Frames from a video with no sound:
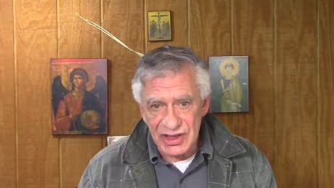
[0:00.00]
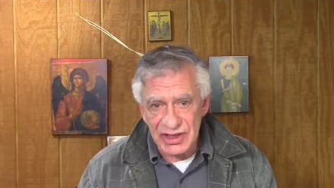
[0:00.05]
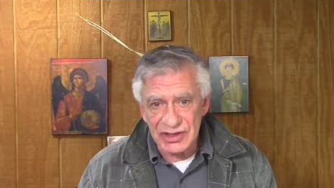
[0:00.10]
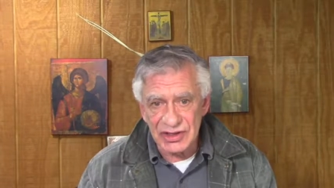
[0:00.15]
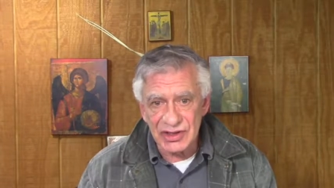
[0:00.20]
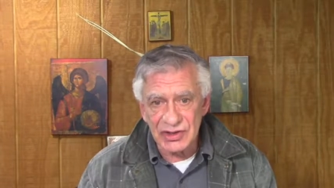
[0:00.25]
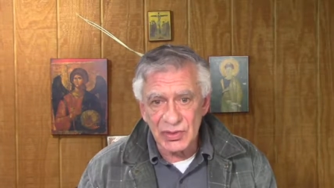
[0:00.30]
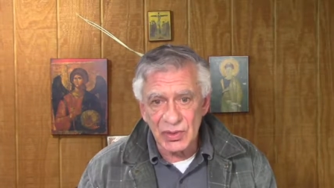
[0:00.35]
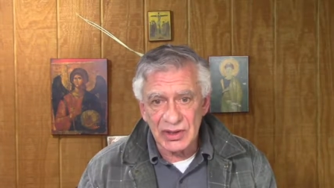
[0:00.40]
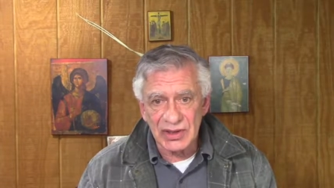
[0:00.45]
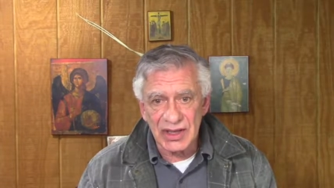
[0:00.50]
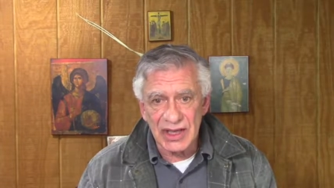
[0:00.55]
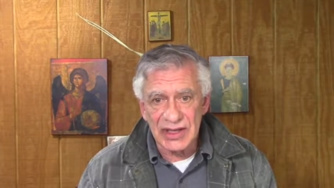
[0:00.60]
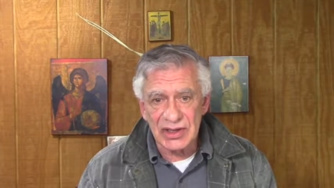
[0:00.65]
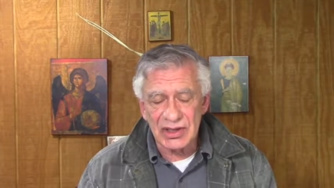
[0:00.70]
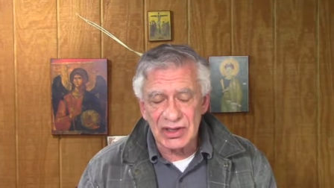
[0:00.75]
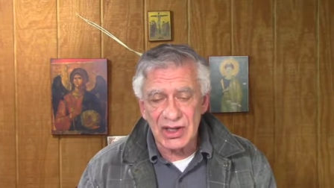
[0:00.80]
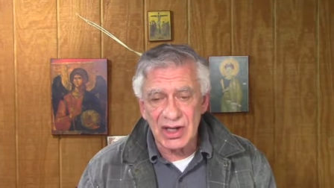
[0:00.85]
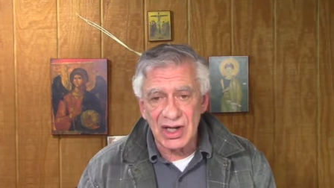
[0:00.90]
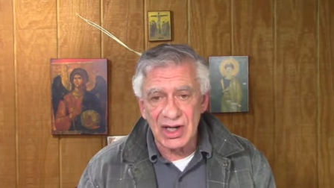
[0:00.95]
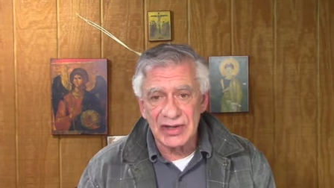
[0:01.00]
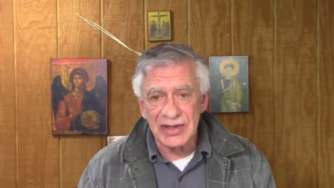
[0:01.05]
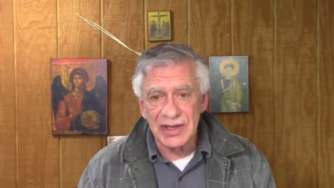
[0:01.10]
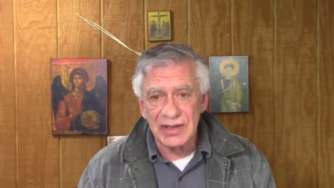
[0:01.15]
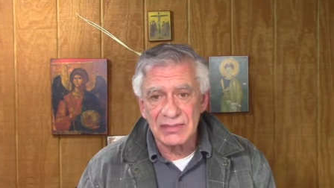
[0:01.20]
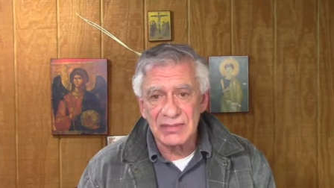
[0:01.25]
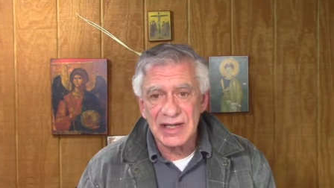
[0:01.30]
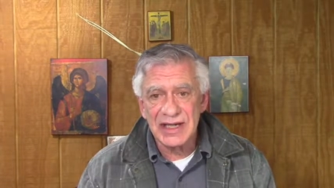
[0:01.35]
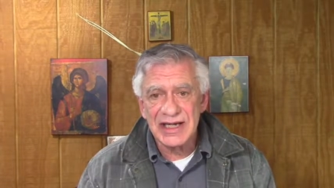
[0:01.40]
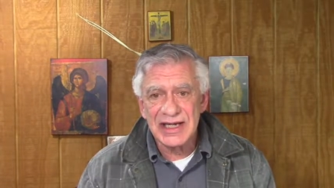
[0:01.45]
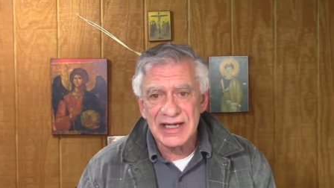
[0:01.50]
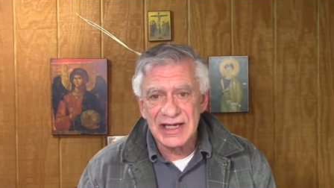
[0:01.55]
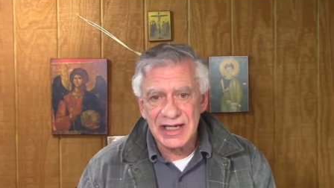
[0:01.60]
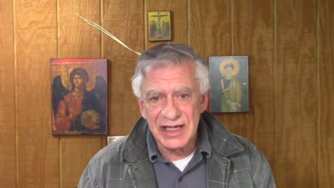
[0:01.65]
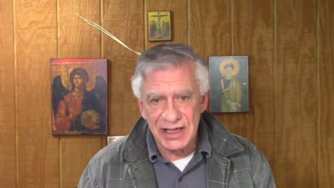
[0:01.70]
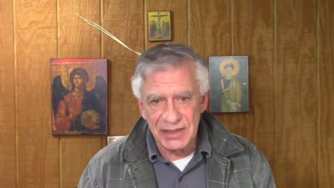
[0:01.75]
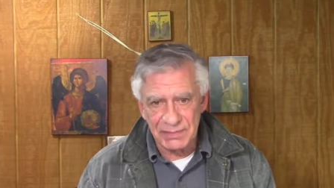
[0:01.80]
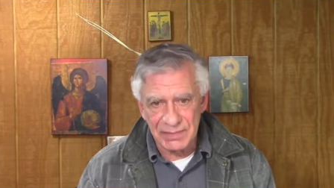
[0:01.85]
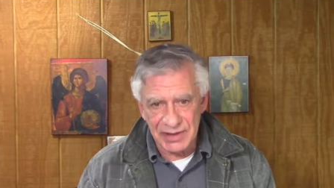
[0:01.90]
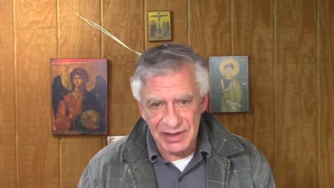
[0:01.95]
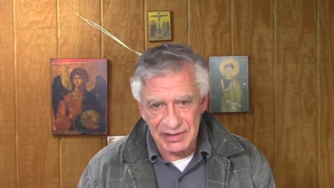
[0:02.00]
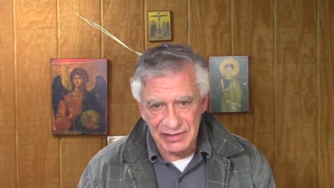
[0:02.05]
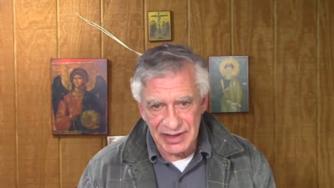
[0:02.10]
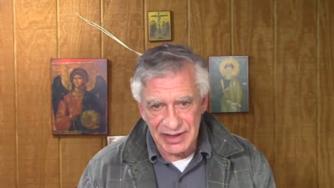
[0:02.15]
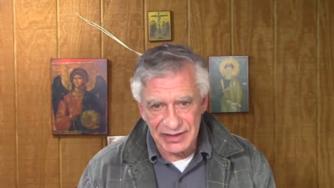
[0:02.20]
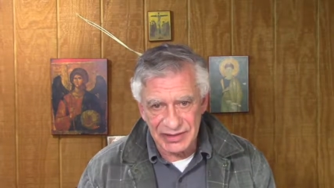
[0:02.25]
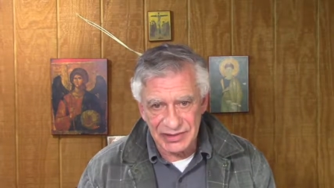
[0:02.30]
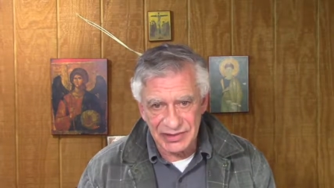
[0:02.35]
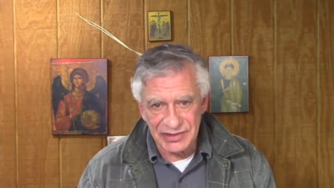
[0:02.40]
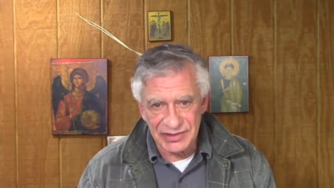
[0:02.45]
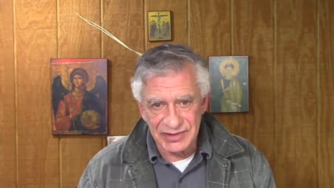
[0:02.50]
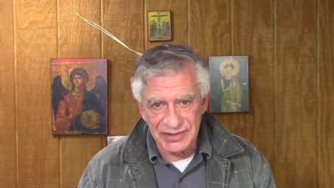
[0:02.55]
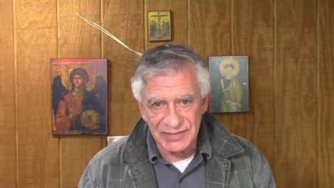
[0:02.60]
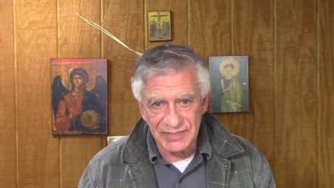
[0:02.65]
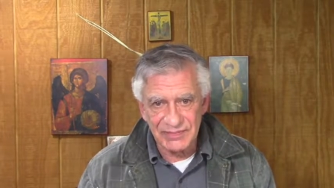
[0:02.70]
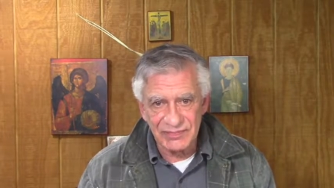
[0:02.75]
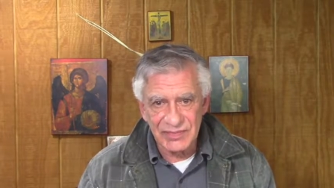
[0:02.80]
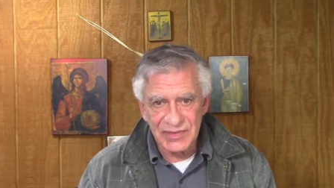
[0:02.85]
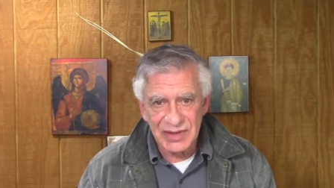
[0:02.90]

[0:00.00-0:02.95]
Jesus would later call them hypocrites.